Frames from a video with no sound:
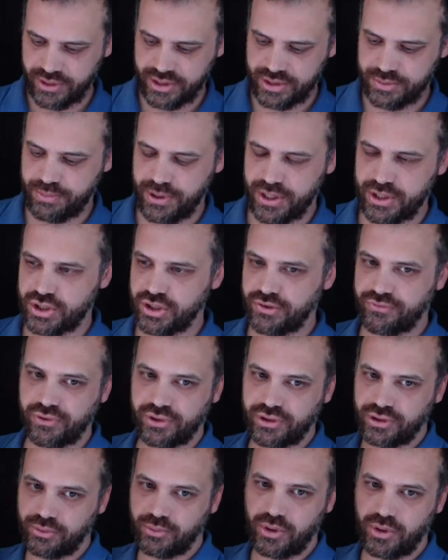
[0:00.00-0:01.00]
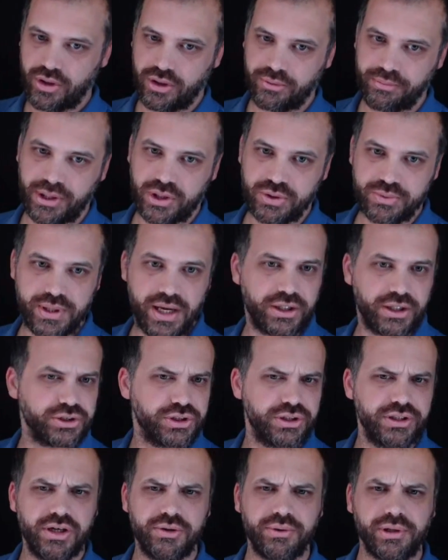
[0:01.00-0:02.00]
this picture for a little while, because we
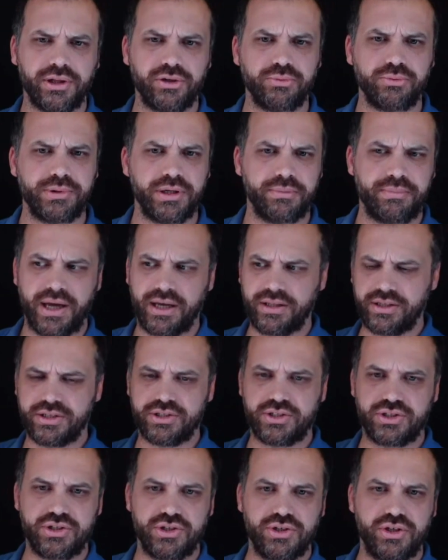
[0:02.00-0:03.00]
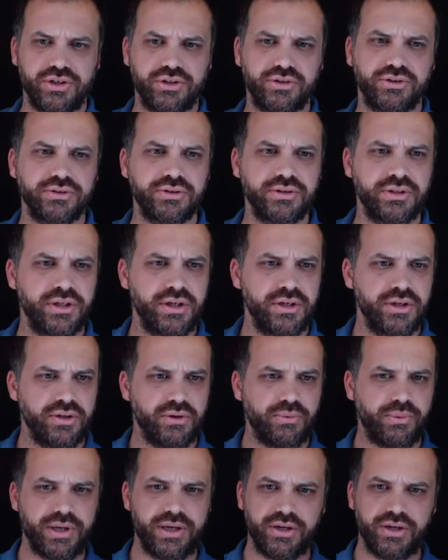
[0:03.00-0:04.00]
actually know a little bit about this circle.
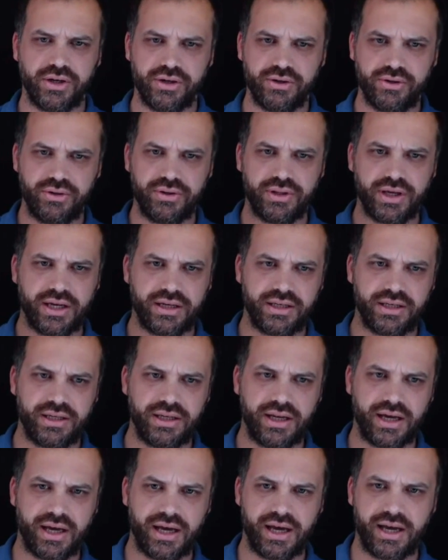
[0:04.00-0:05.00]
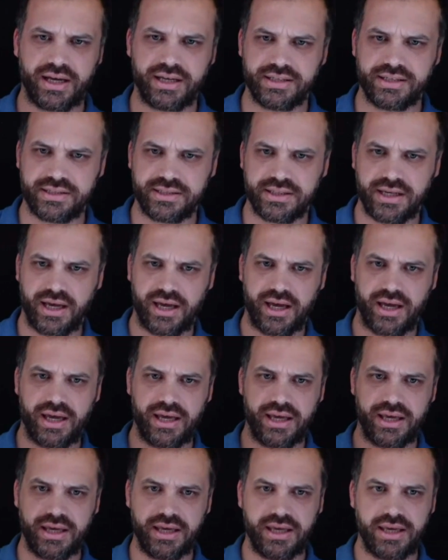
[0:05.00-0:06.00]
We know that it has
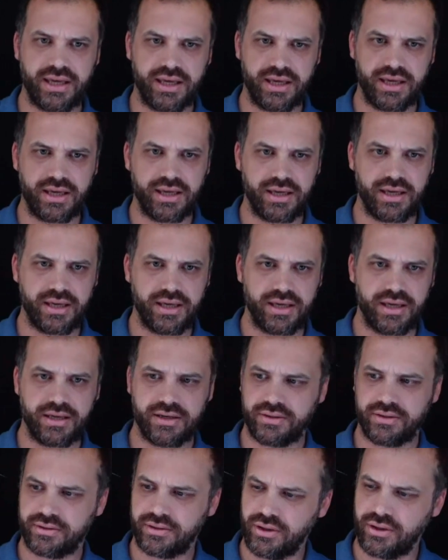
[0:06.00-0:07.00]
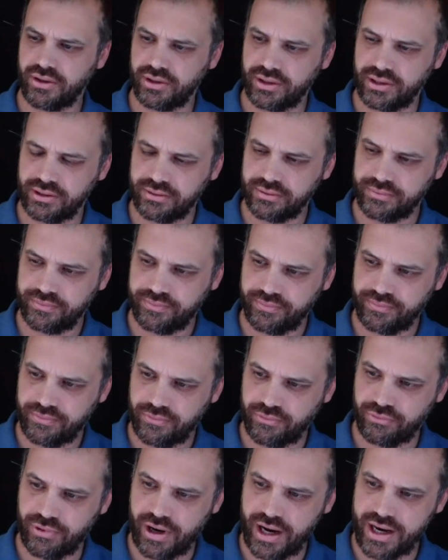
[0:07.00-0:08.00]
a
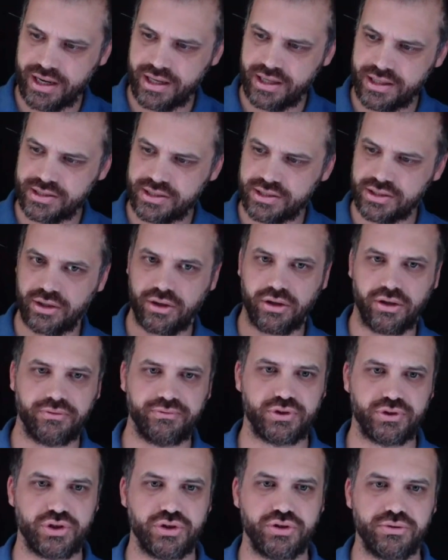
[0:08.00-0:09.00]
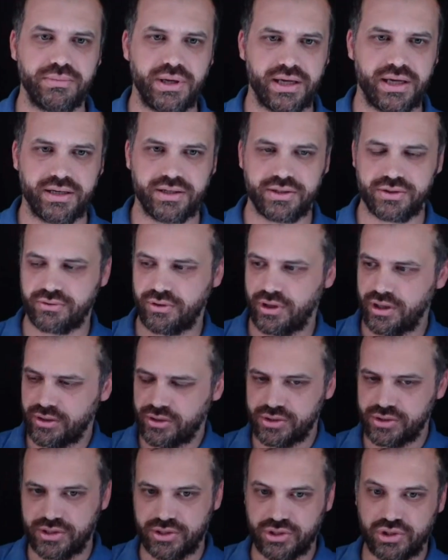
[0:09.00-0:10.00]
radius of 2 meters, right?
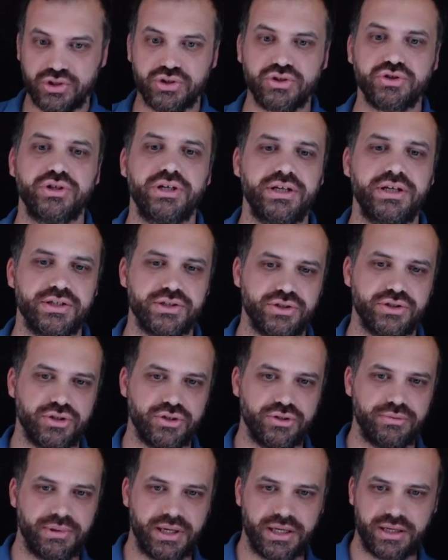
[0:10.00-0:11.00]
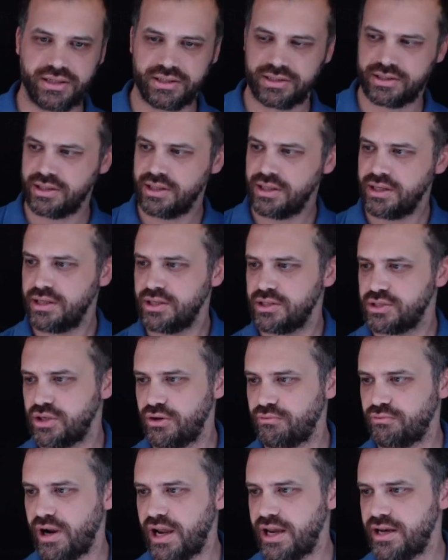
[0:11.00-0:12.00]
Because the string is 2 meters. So
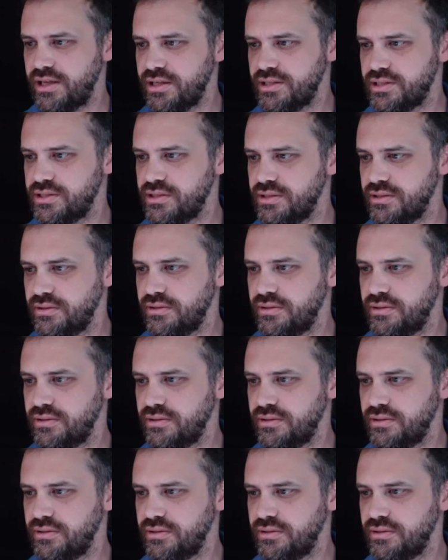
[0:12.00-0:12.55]
radius,